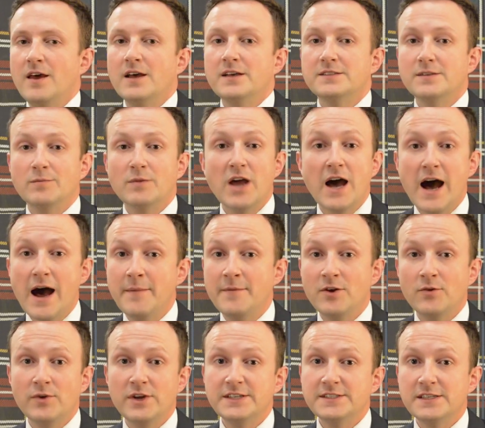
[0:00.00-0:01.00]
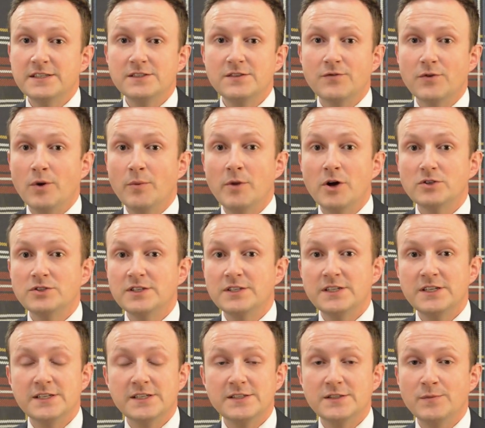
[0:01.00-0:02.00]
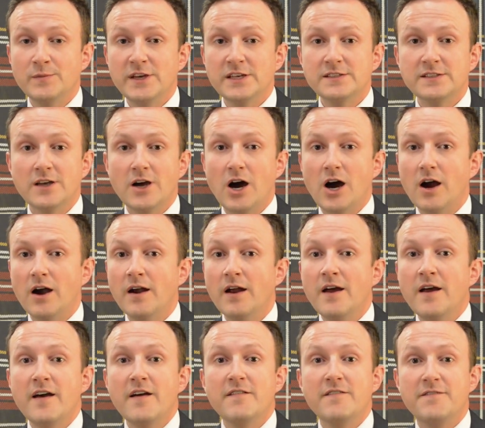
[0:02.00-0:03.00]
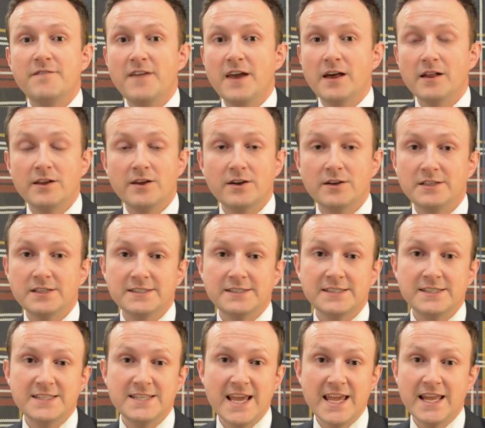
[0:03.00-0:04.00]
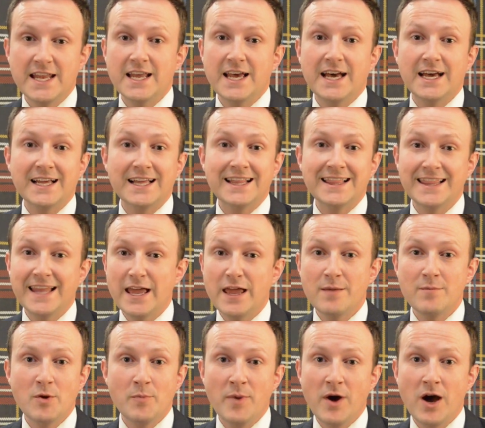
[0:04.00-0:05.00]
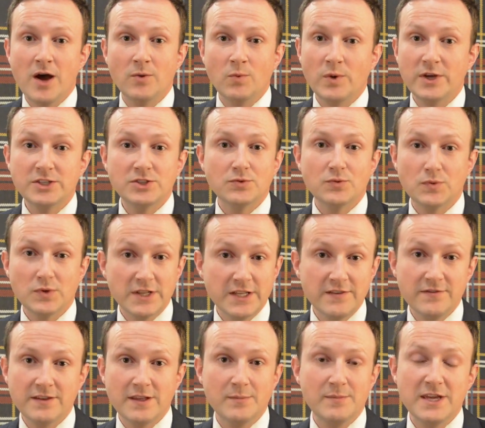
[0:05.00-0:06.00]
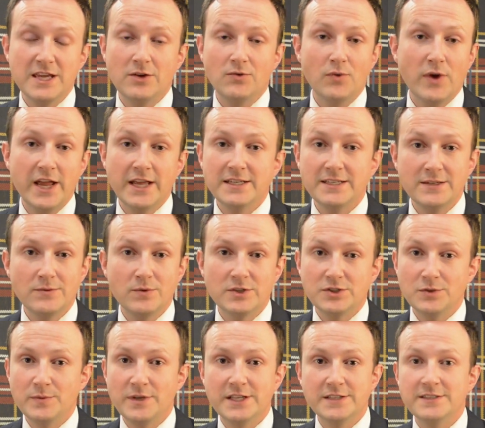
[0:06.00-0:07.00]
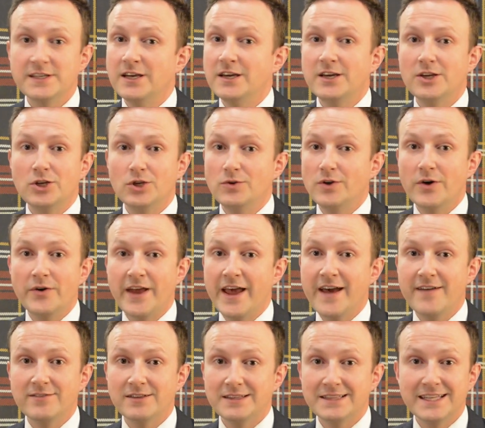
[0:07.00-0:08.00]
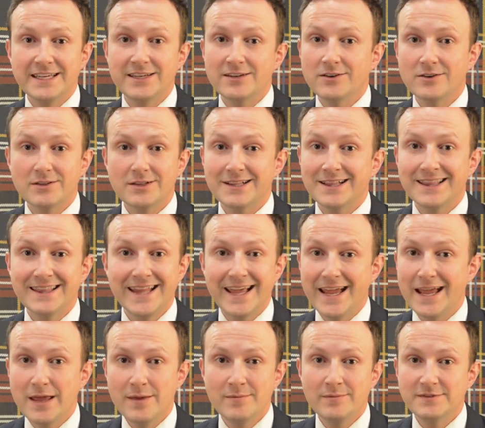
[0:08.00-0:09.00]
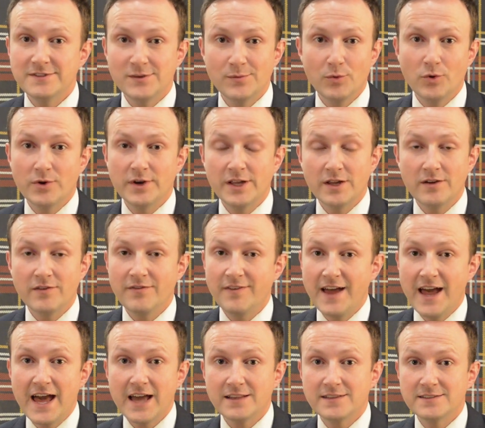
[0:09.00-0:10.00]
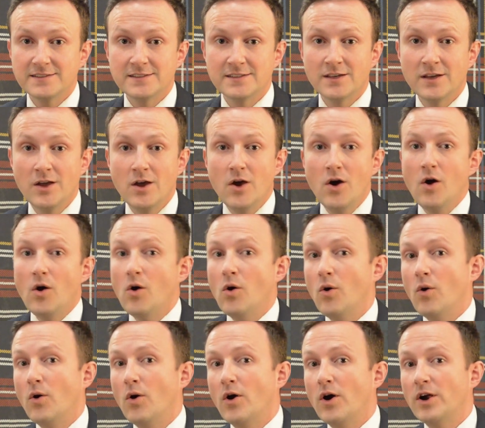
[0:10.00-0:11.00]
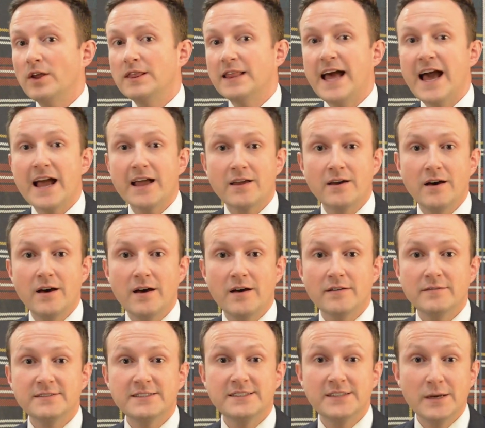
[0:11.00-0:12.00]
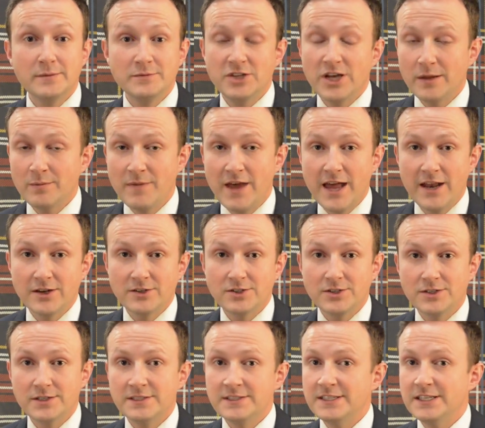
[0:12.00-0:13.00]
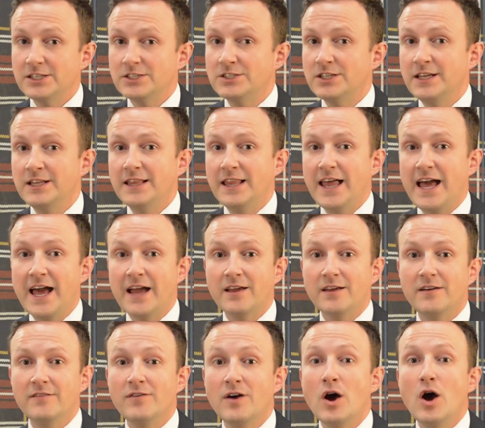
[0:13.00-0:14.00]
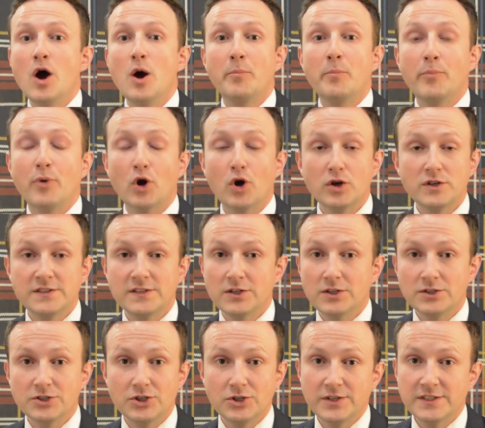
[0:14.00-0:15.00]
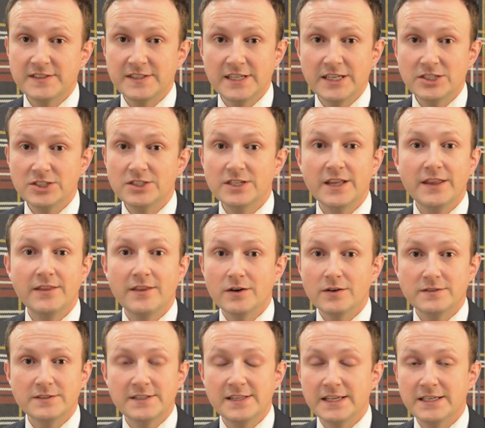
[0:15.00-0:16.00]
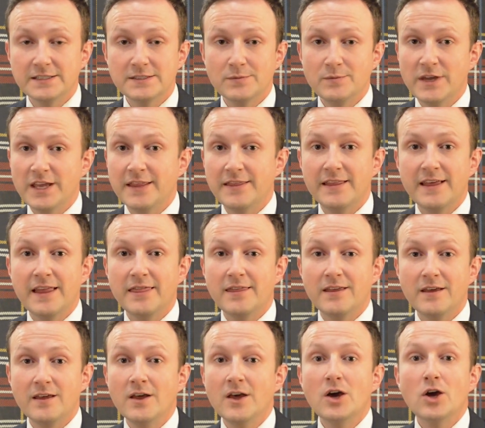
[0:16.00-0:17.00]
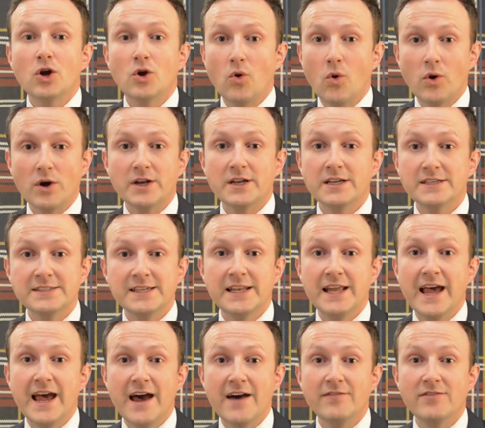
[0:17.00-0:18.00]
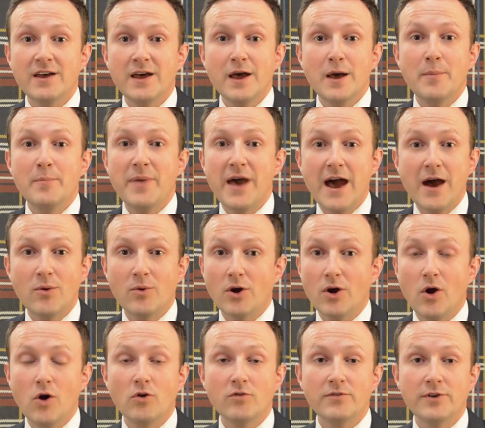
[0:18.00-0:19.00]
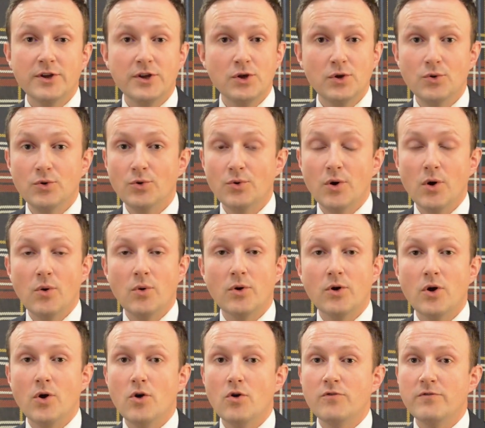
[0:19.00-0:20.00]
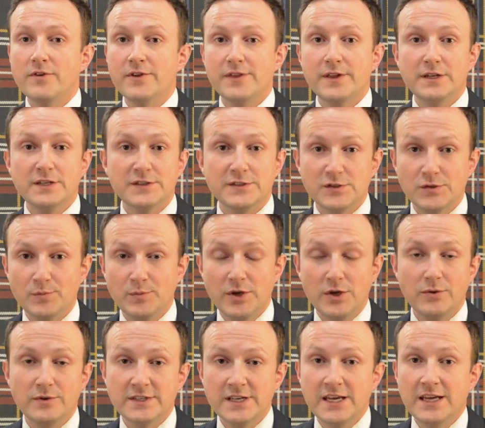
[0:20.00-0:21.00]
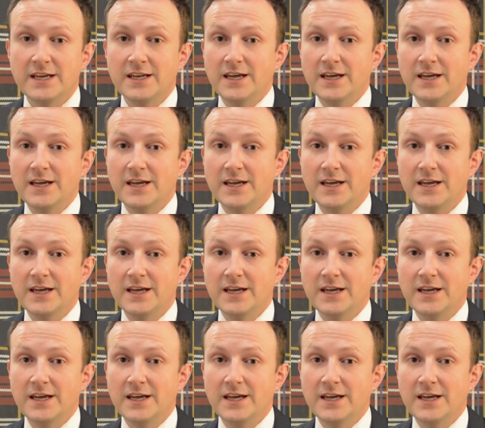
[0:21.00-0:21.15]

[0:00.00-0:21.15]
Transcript: Some common reasons for a motion to dismiss are failure to state a claim upon which relief can be granted, which means you don't have a legal claim supporting your facts, or lack of subject matter jurisdiction, lack of personal jurisdiction. Those things mean that the court doesn't have power over you or over the dispute.